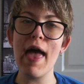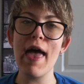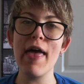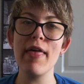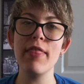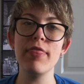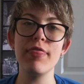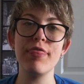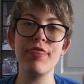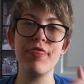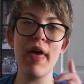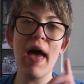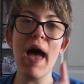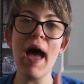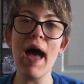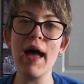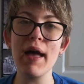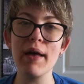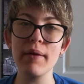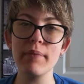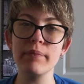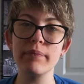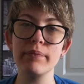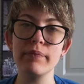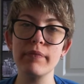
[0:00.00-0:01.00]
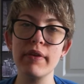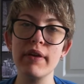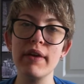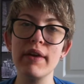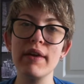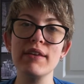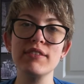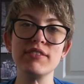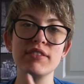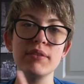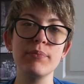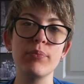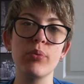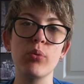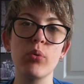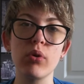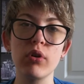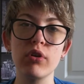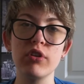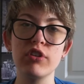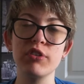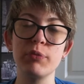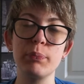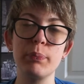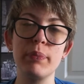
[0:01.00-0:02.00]
And that is
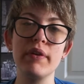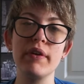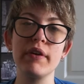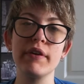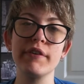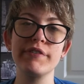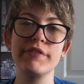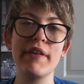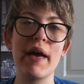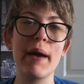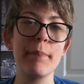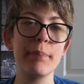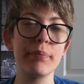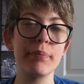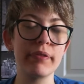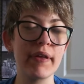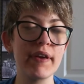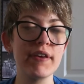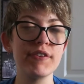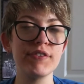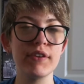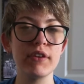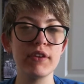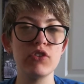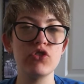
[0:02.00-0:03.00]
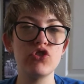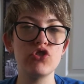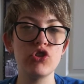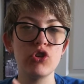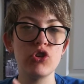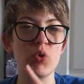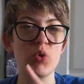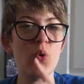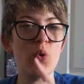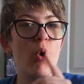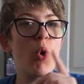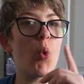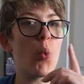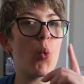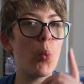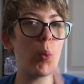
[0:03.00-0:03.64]
important because that plays into